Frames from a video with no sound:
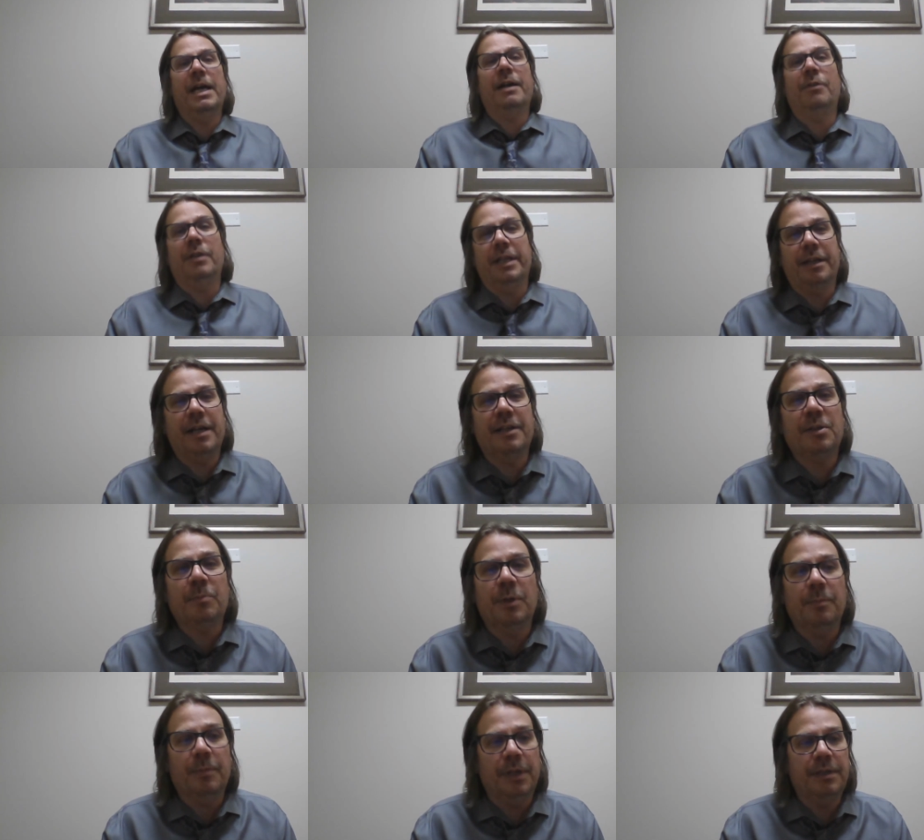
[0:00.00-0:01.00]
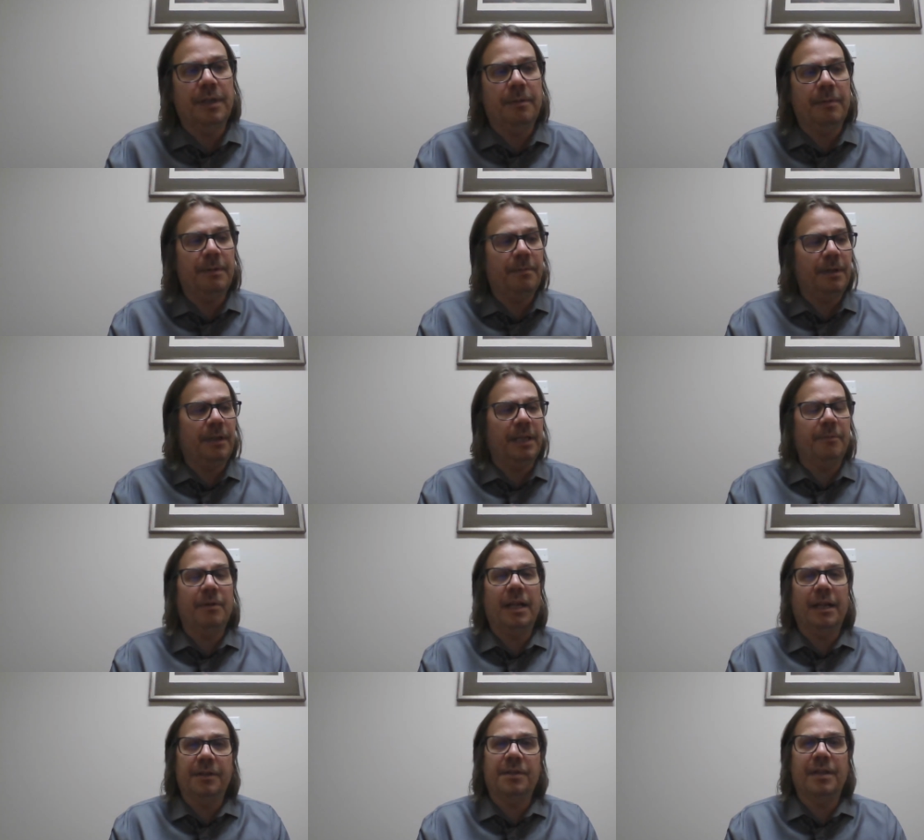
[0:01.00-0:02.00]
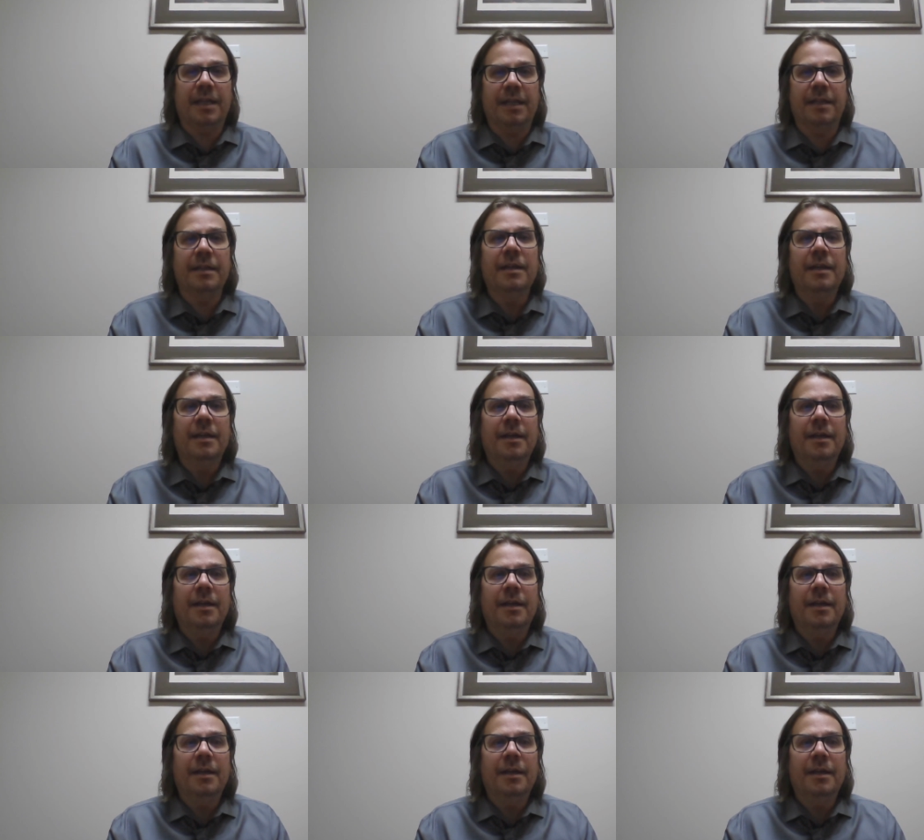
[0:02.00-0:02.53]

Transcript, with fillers: not only a customer, but uh, we really relished the